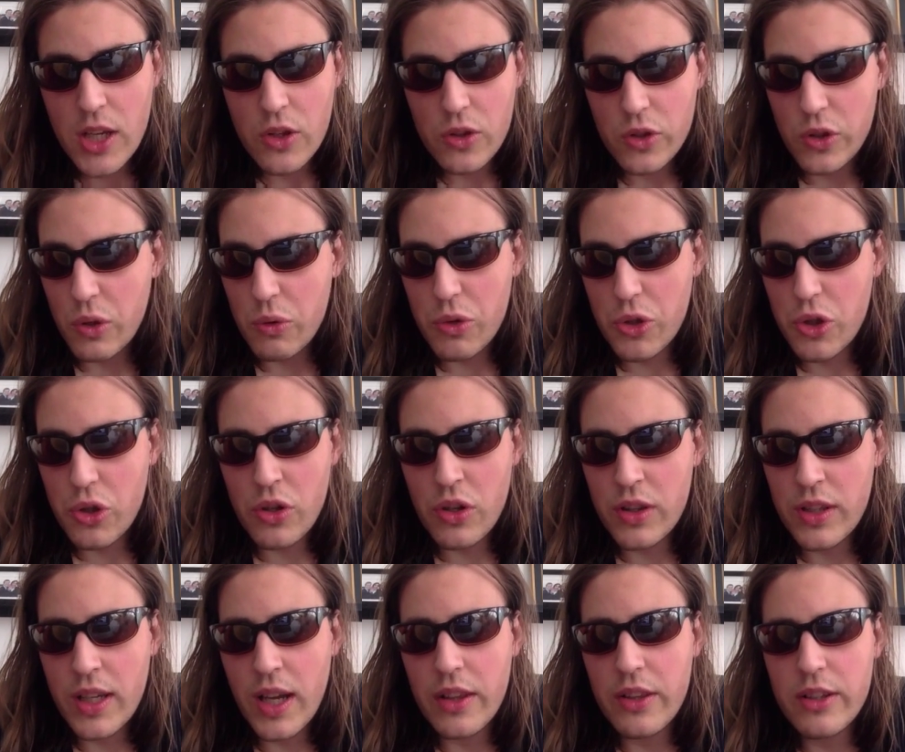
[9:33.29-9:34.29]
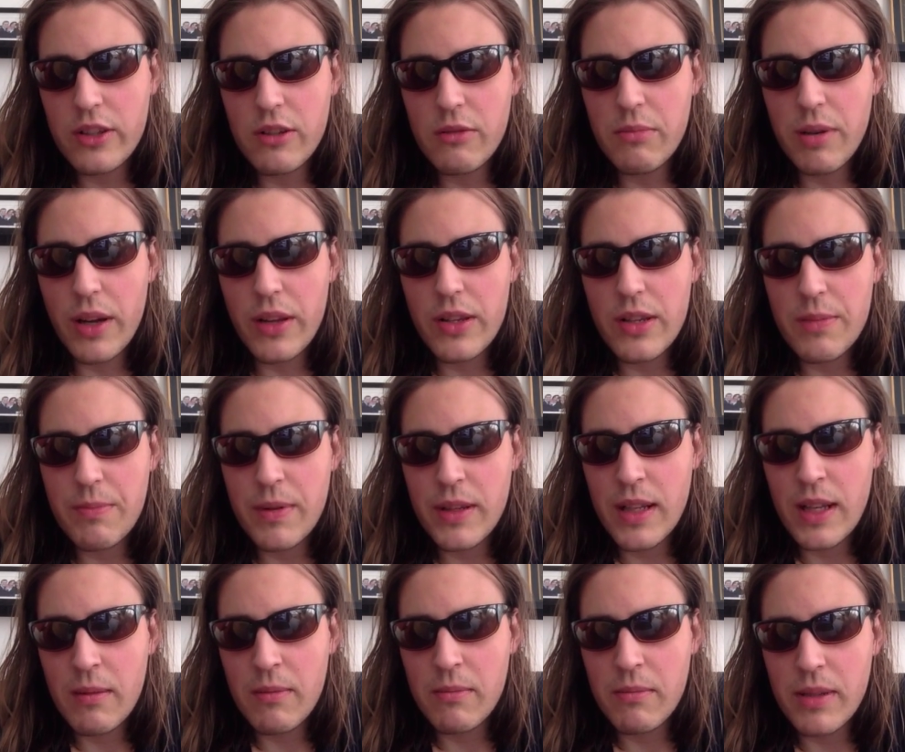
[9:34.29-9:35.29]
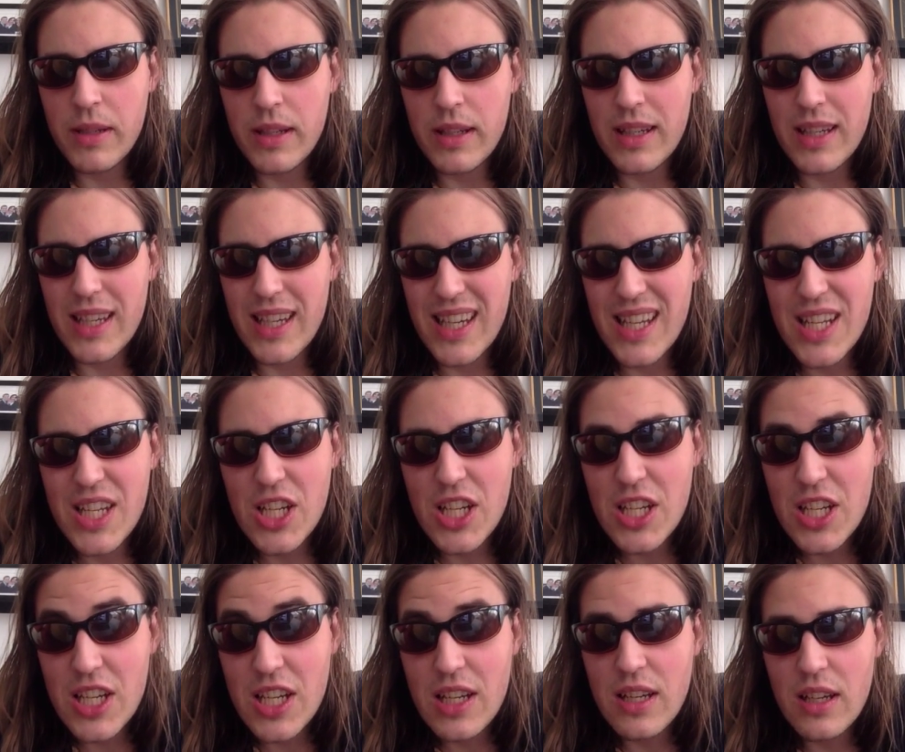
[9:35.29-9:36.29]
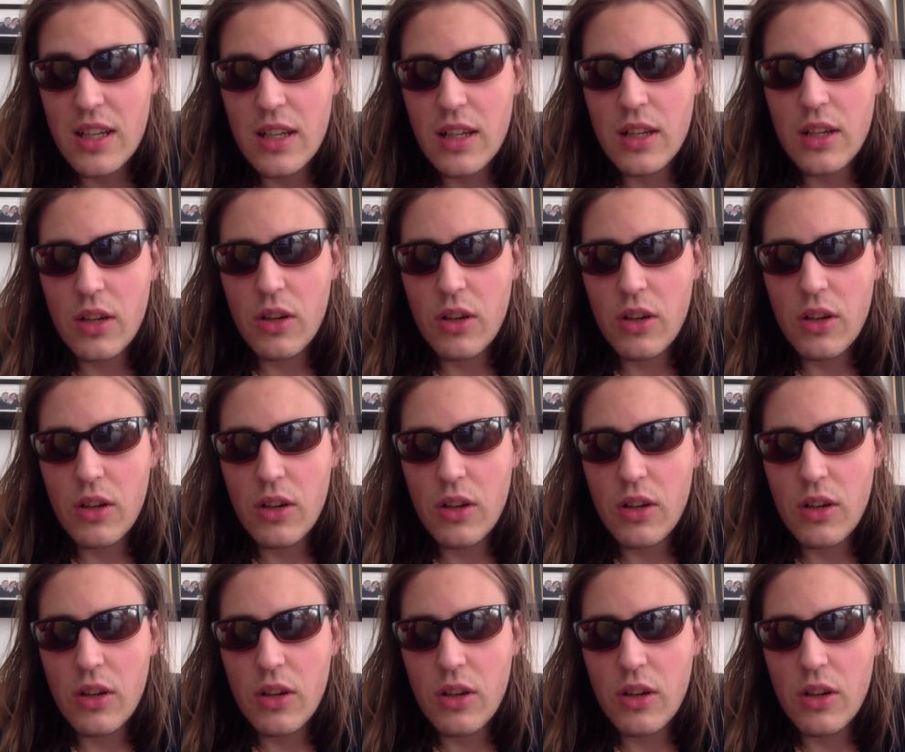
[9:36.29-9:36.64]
So shouldn't the other two brothers be named the Ichiji